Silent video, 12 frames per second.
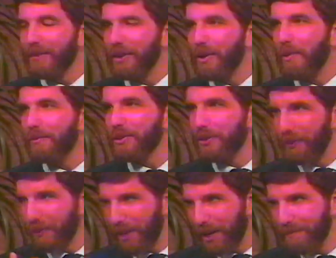went home and
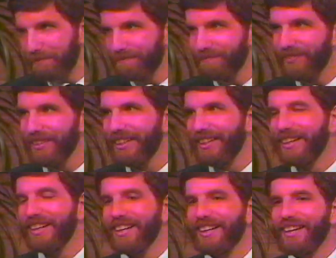told them,
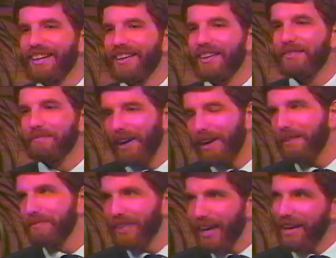
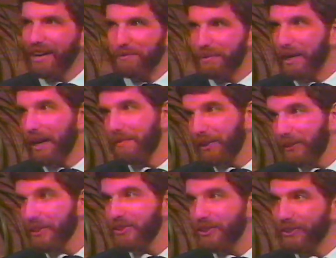Mom, Dad, I've become a
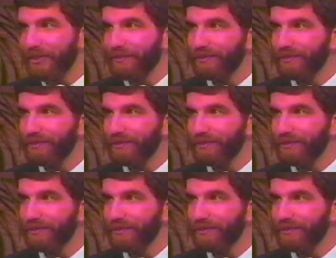Christian.